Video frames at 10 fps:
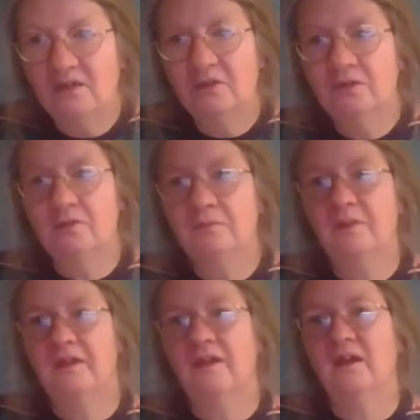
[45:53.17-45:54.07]
You
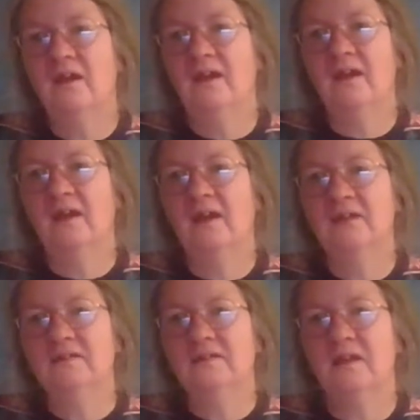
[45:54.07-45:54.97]
make
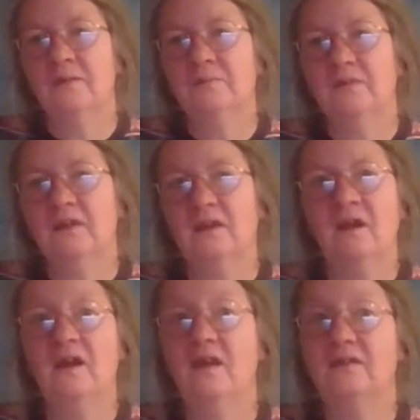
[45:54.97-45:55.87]
handstand
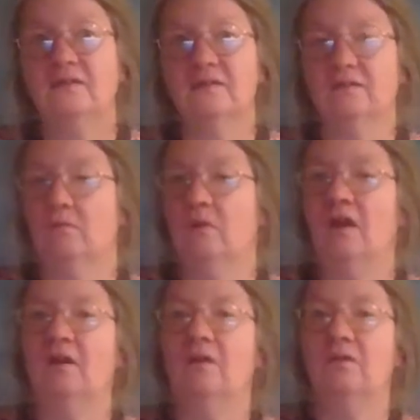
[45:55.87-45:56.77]
cards.
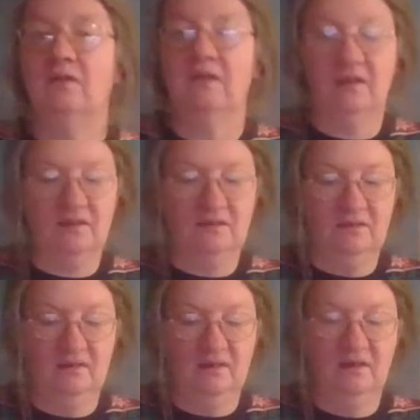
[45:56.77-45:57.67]
Wow, yeah,
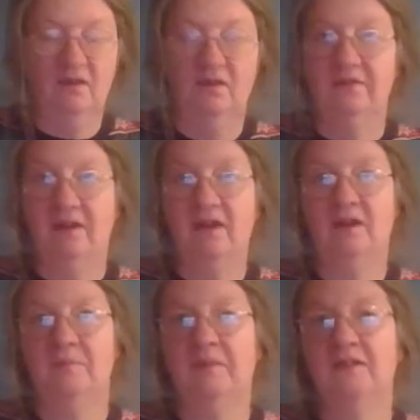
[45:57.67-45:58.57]

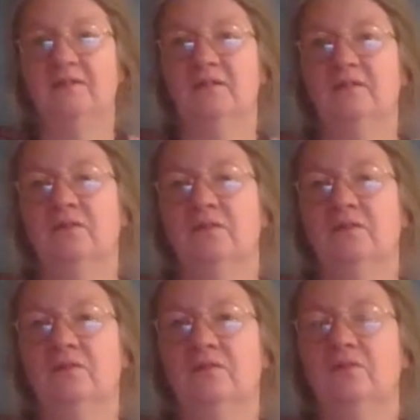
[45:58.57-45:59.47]
they're amazing
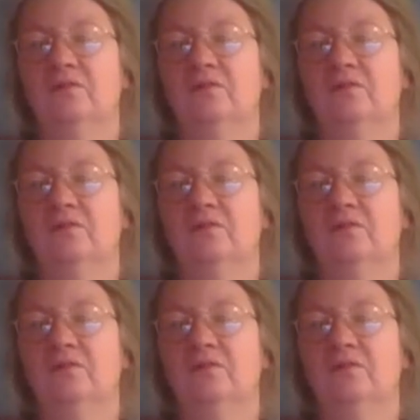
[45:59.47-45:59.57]
too.